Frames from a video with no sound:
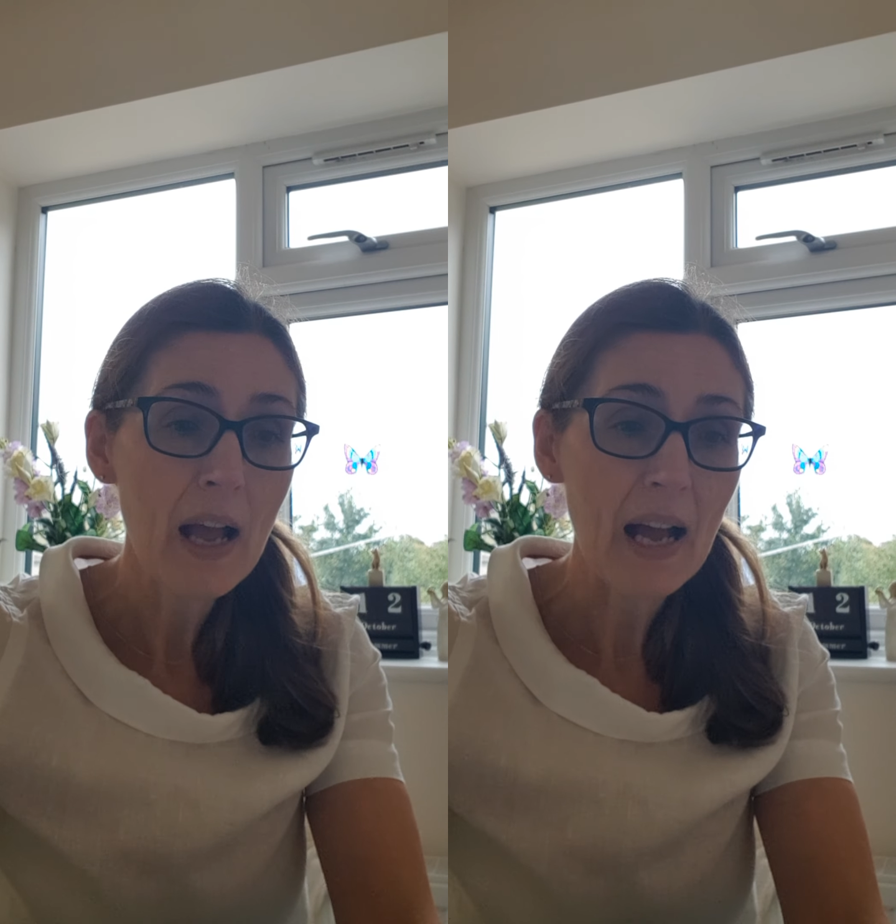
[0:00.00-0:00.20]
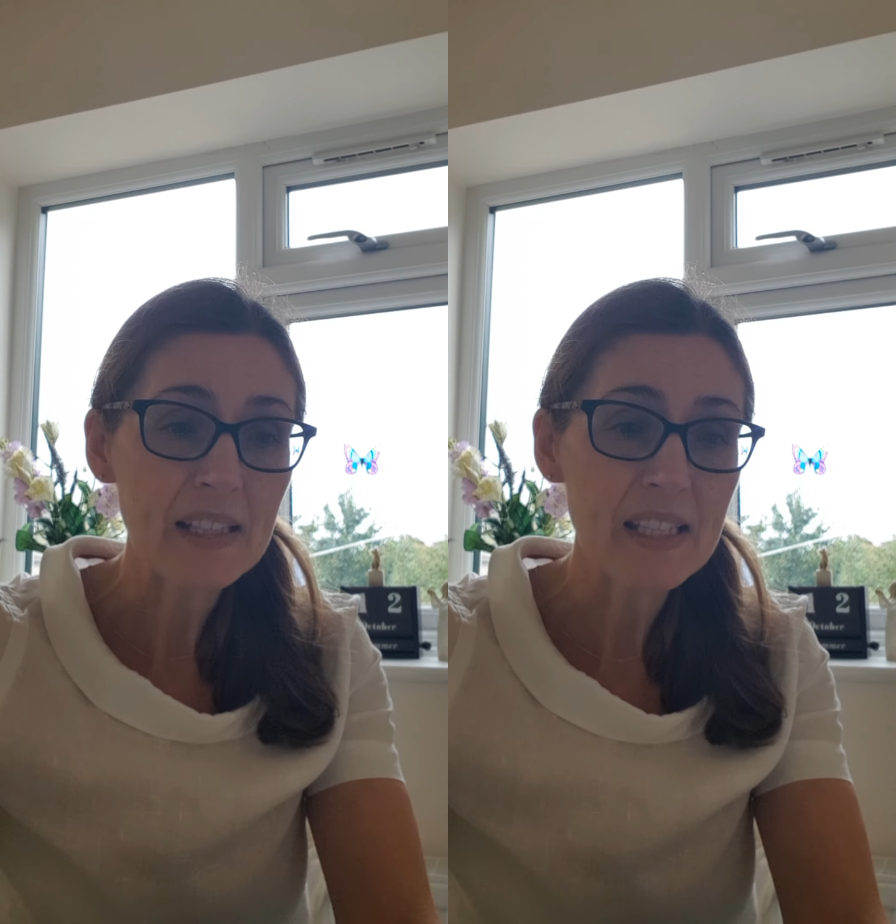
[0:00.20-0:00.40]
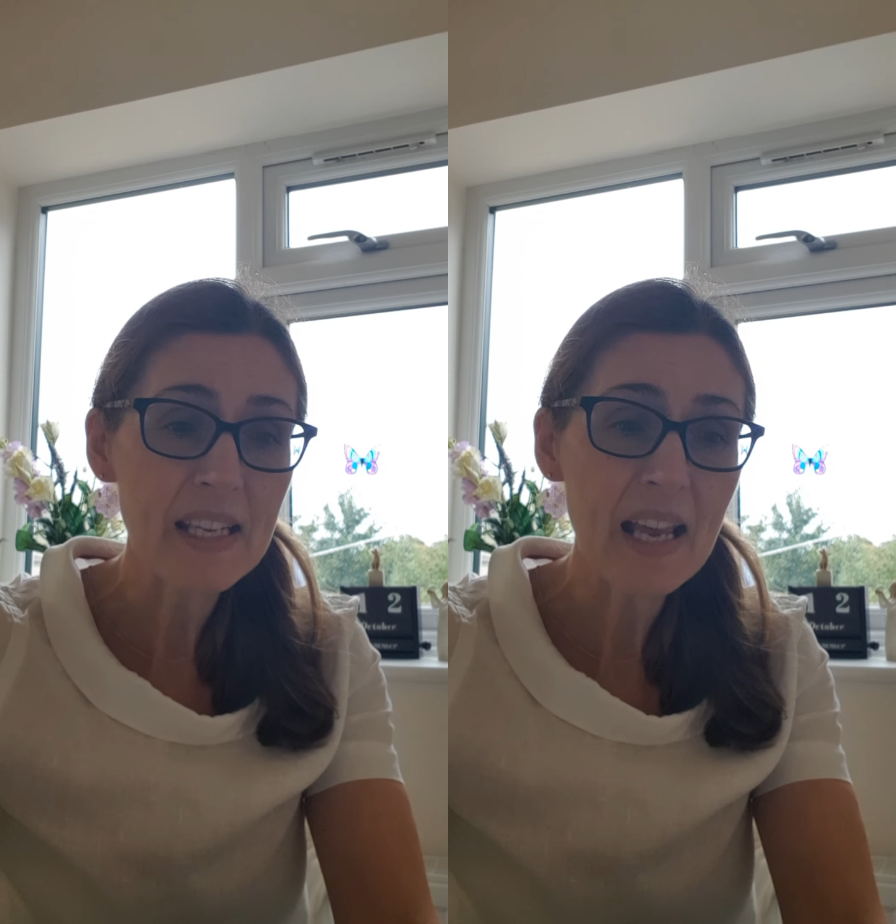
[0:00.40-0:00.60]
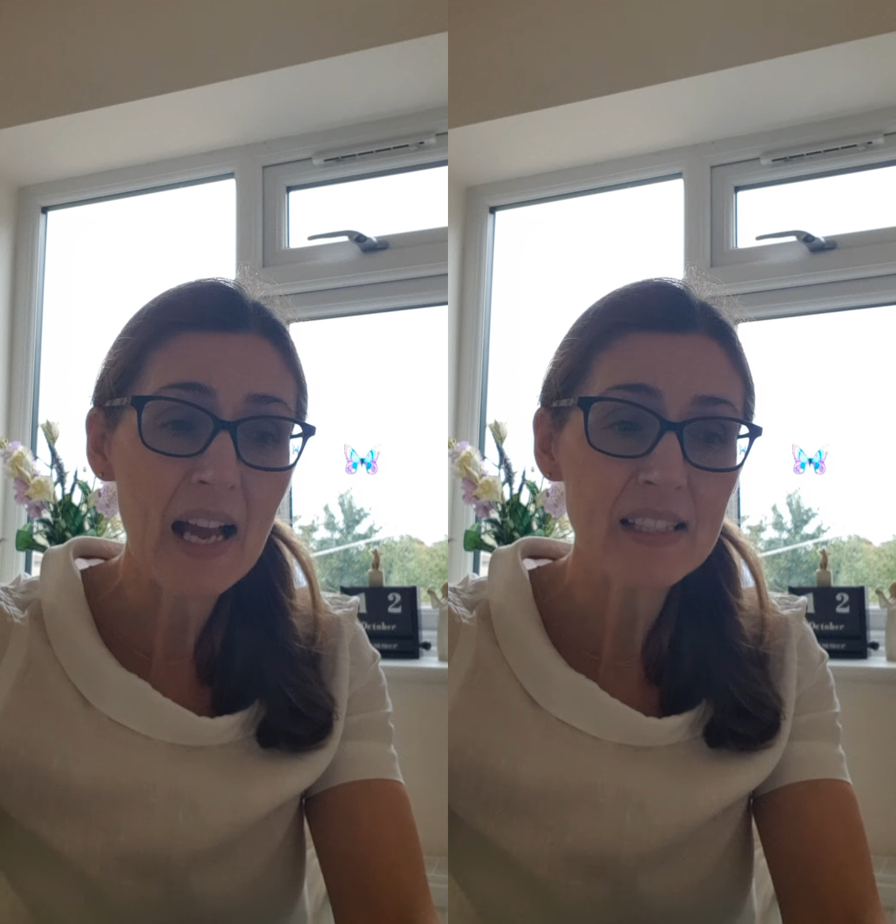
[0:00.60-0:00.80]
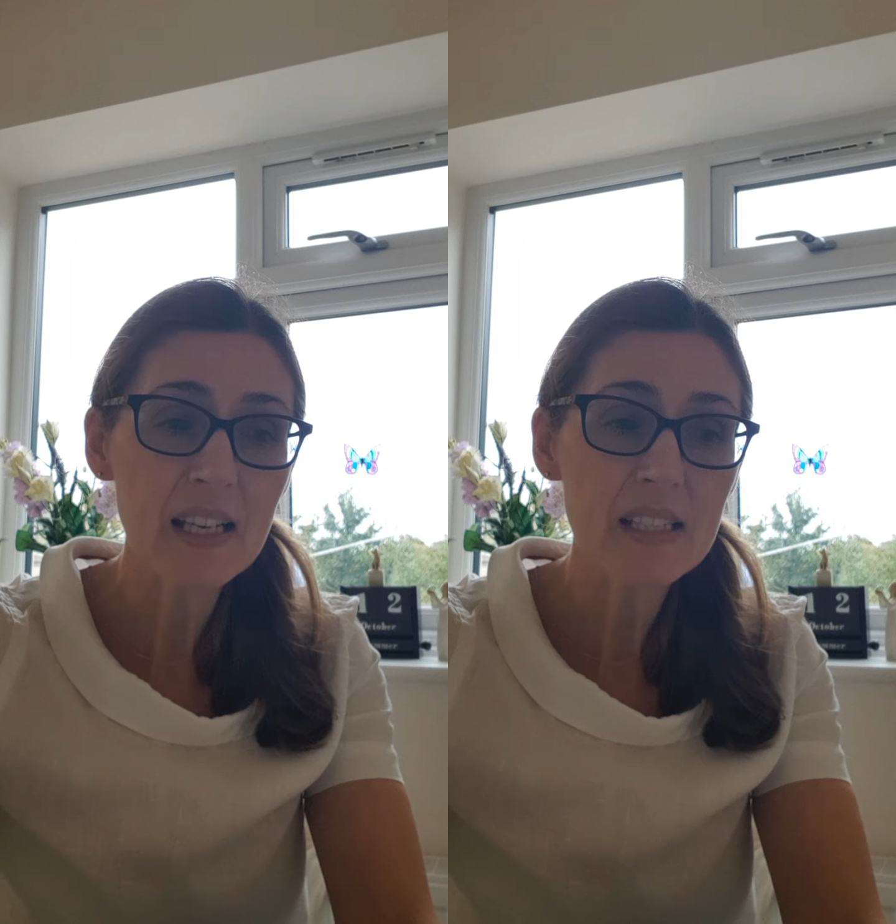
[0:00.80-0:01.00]
and he
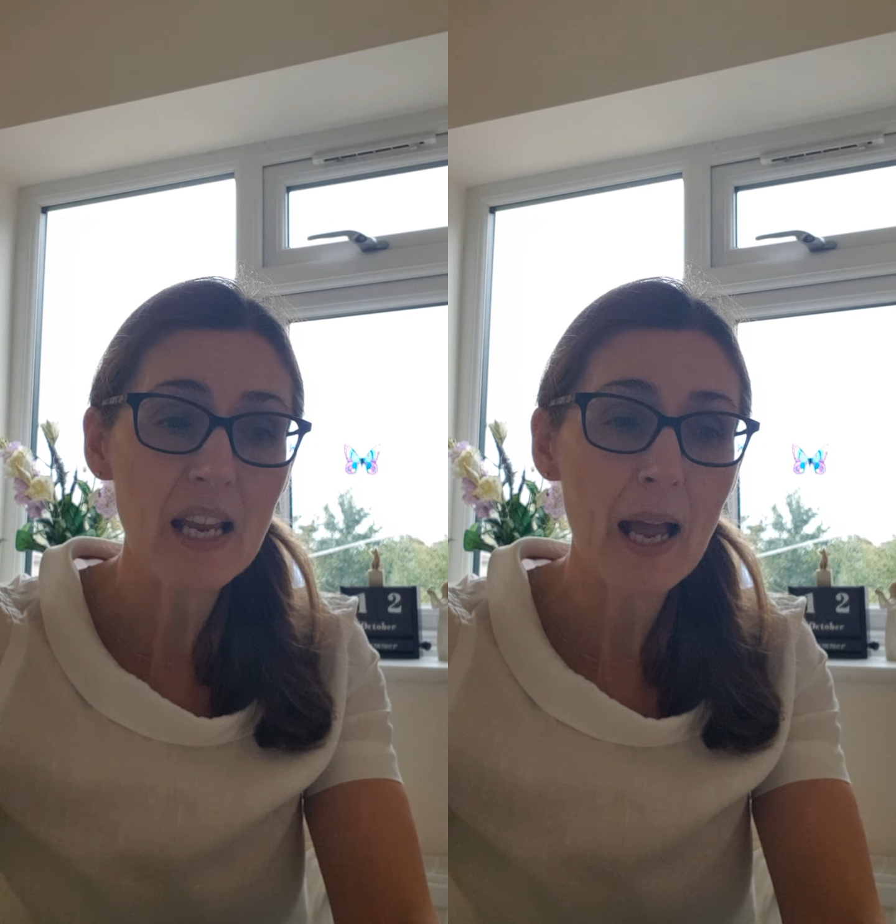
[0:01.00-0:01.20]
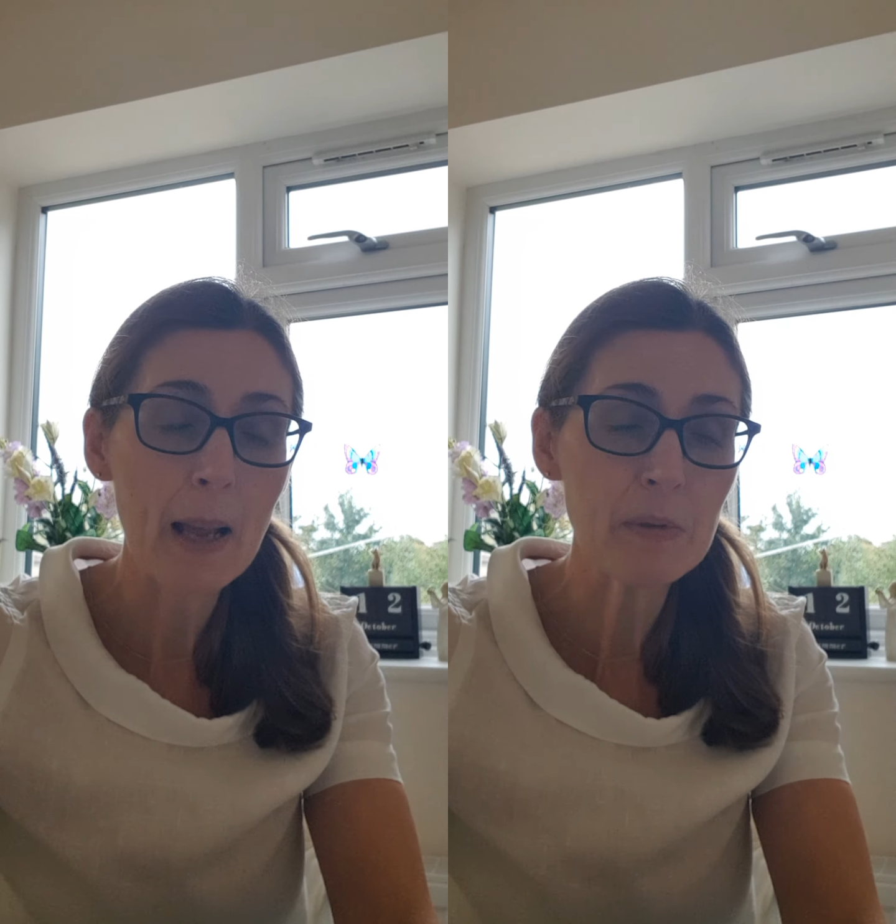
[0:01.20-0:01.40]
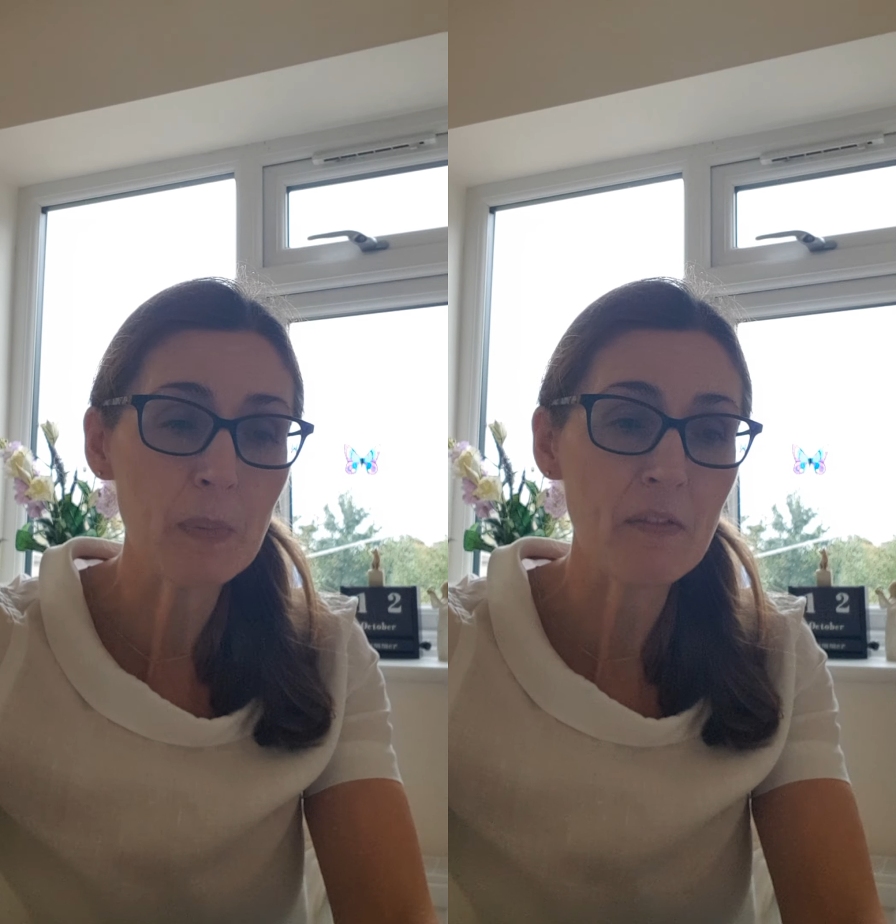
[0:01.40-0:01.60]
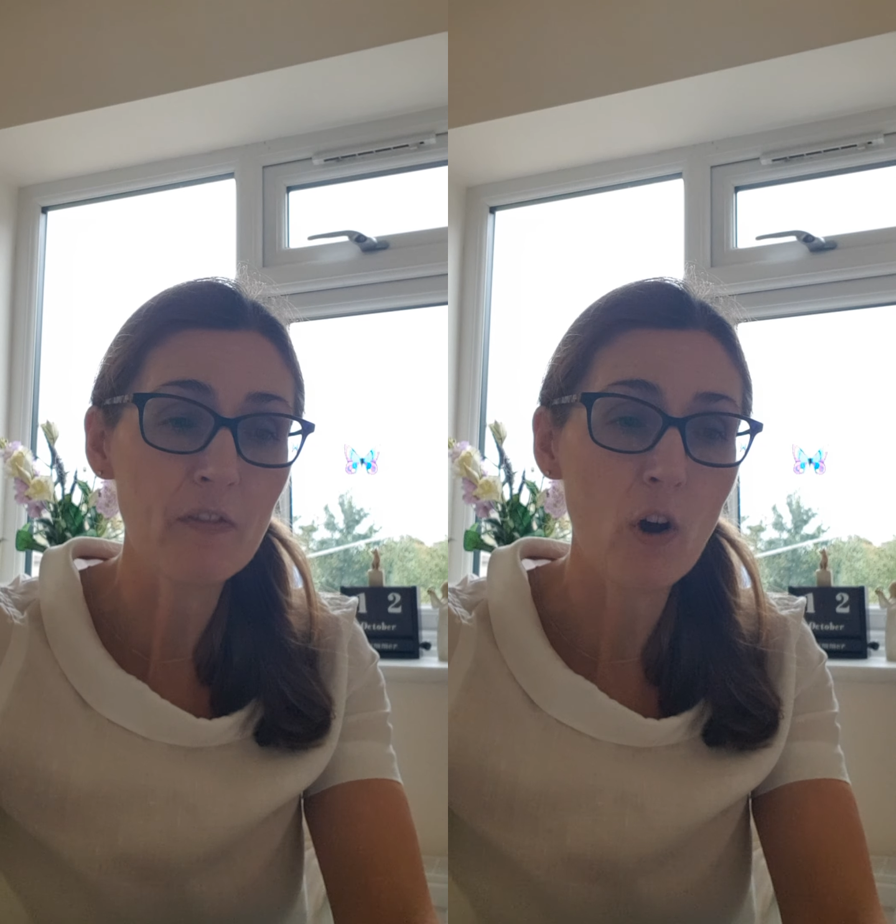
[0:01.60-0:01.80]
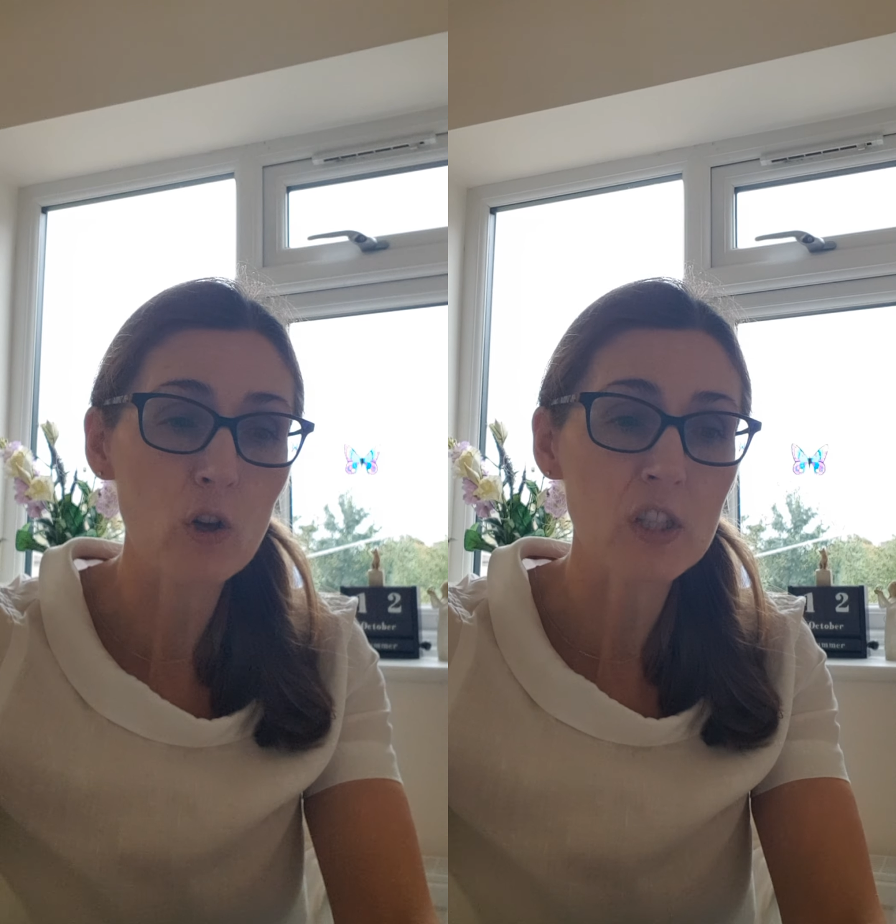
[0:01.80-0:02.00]
has at times been
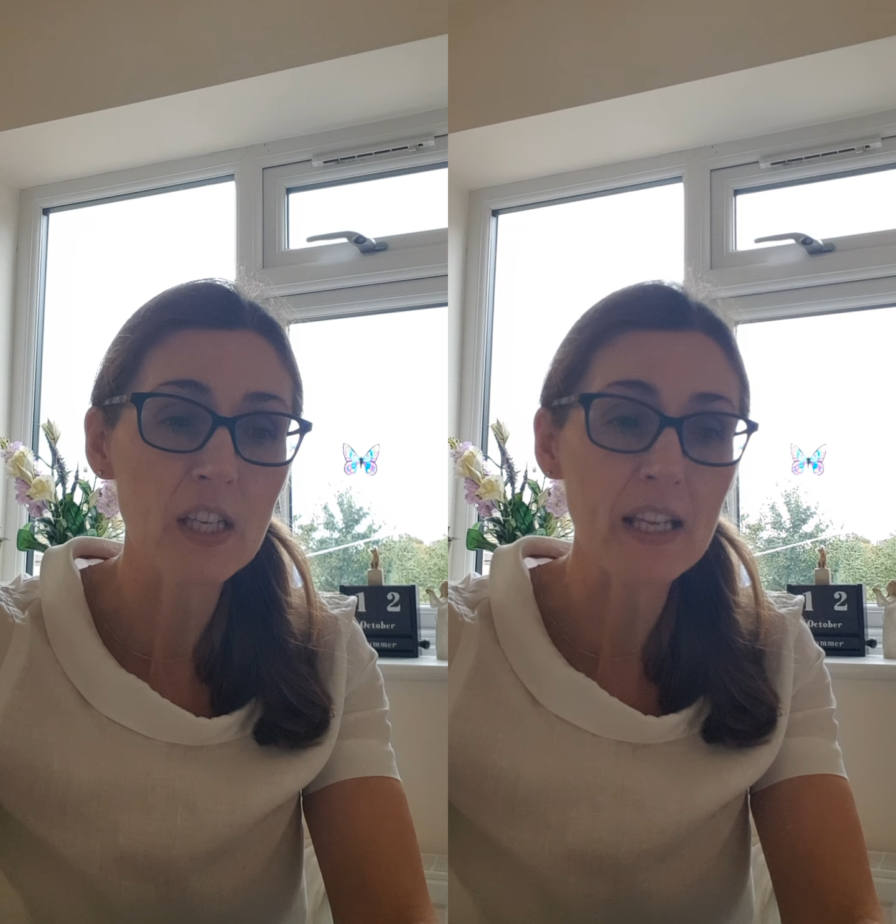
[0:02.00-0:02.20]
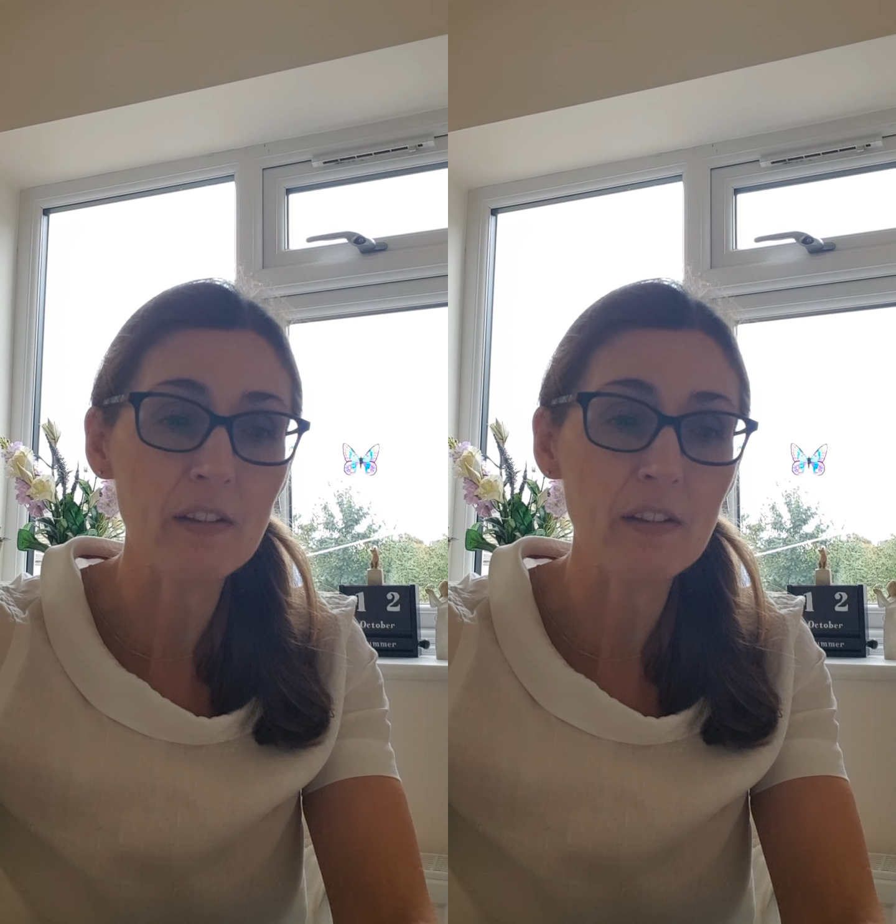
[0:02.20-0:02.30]
forced to